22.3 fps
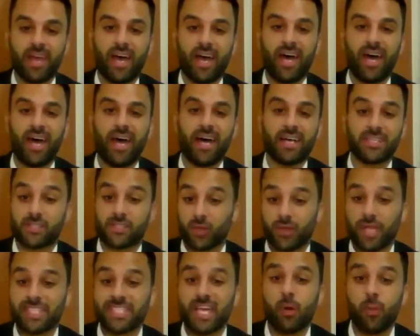Uh,
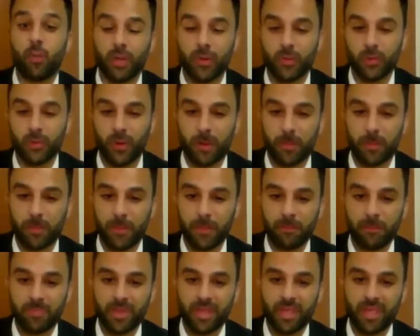so that's how we grew up.
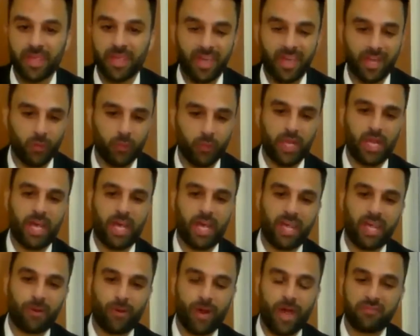And when
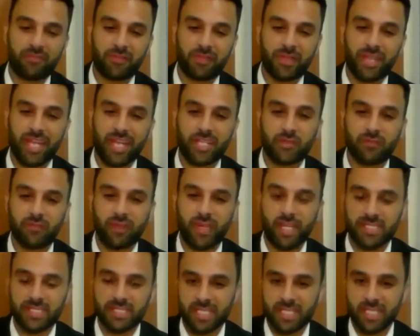I arrived at the age of
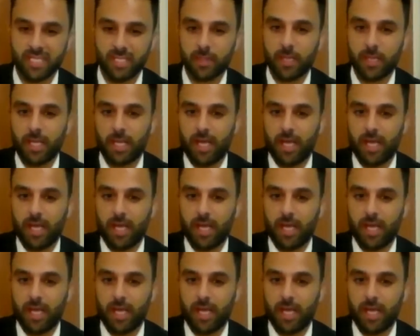18,